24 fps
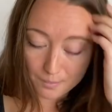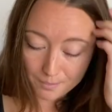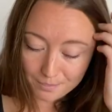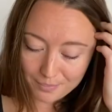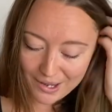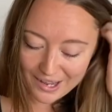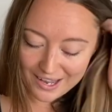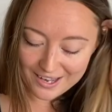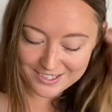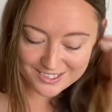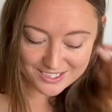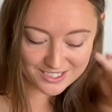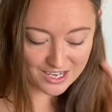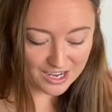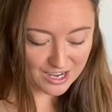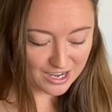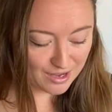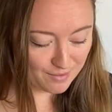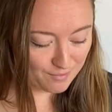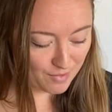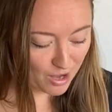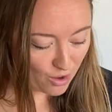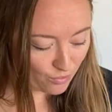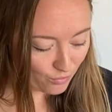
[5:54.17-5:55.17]
But
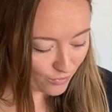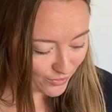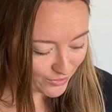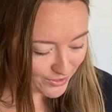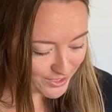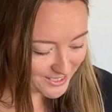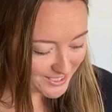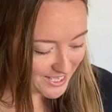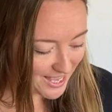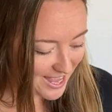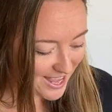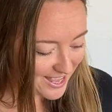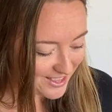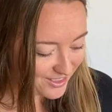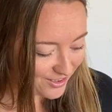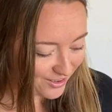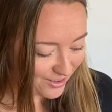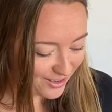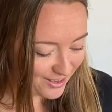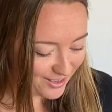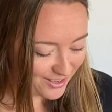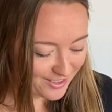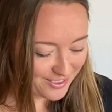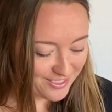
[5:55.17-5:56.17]
I will say
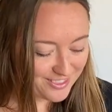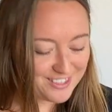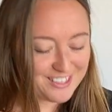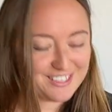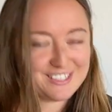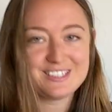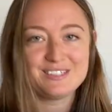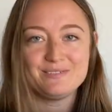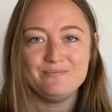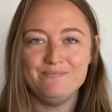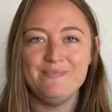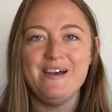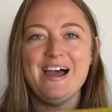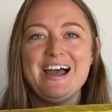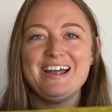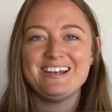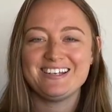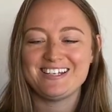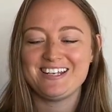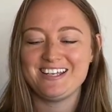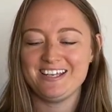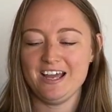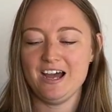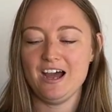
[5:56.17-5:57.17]
though, this mat
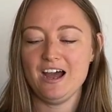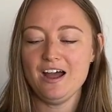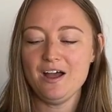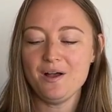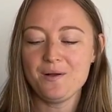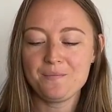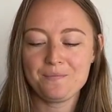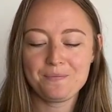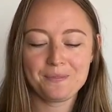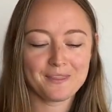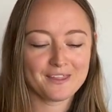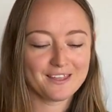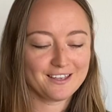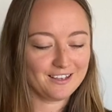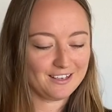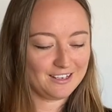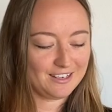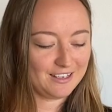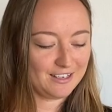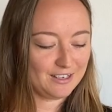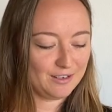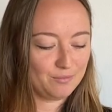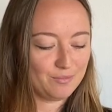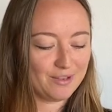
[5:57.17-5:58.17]
here,
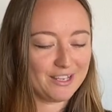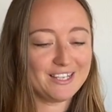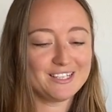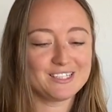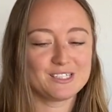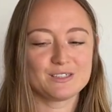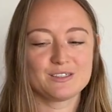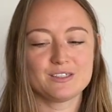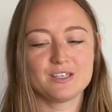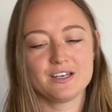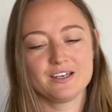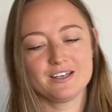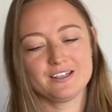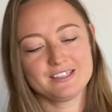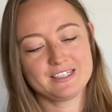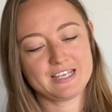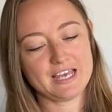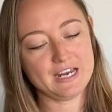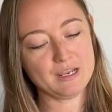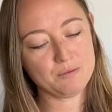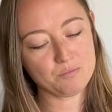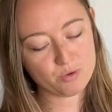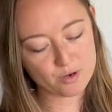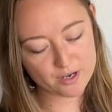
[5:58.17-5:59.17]
it's
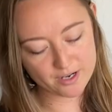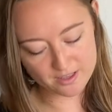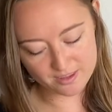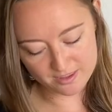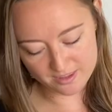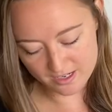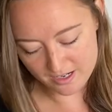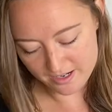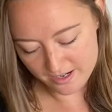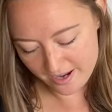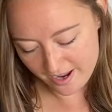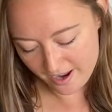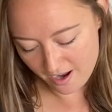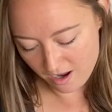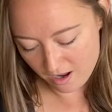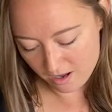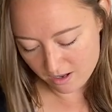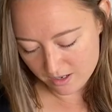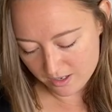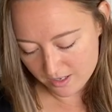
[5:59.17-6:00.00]
getting pretty thin now.